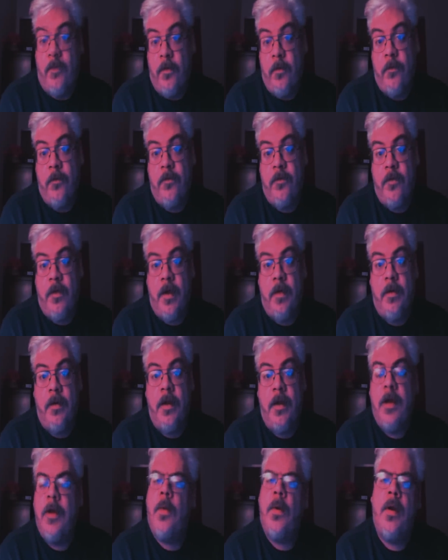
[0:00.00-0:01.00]
who said
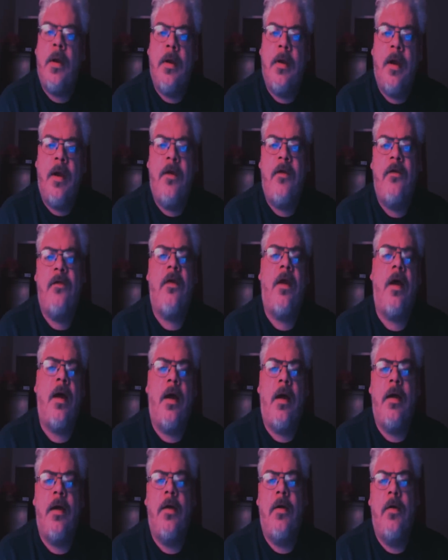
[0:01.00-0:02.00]
that you were a nice
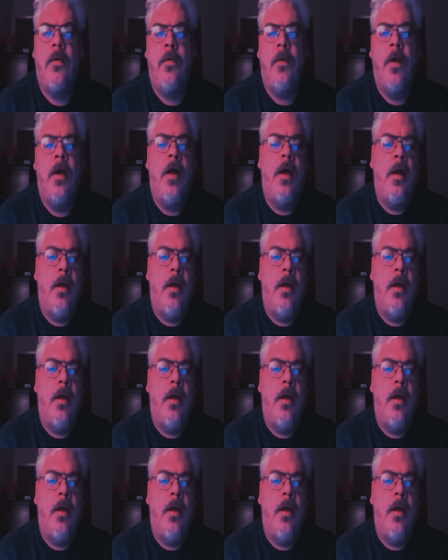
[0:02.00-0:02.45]
guy who